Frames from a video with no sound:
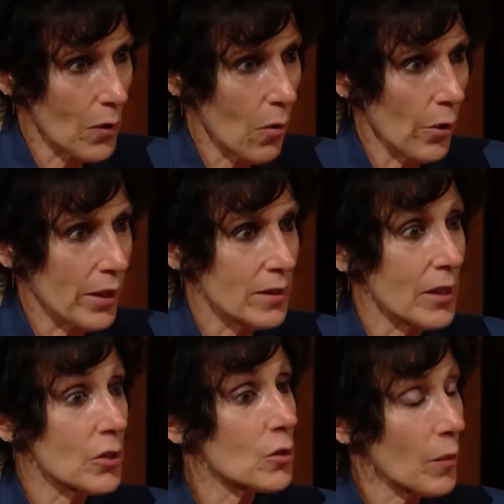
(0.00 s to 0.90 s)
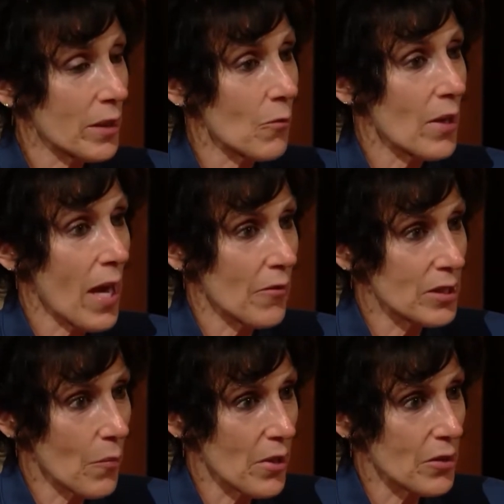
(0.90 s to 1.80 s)
organizations, but then we have
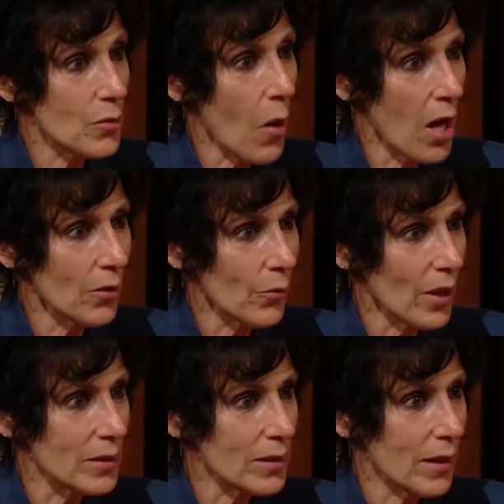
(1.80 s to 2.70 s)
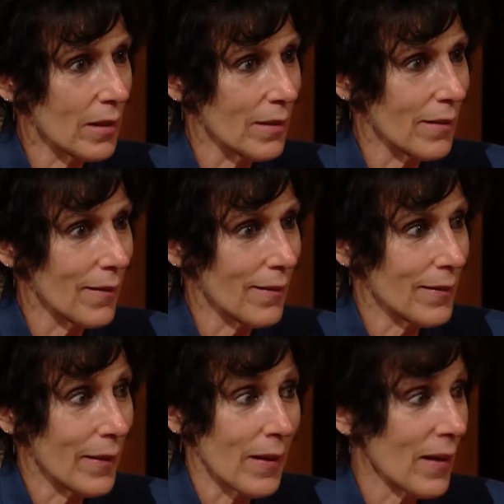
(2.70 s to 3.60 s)
some of the smaller ones that
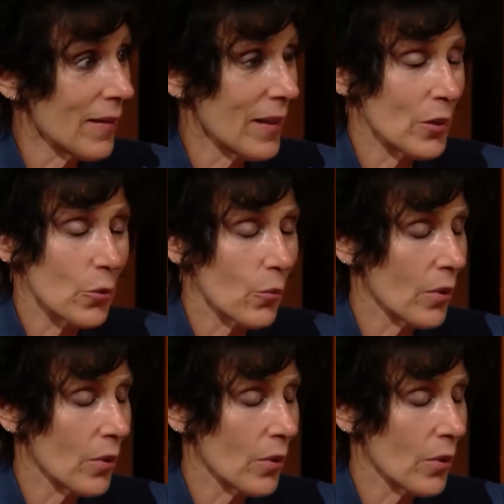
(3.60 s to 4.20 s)
they do wonderful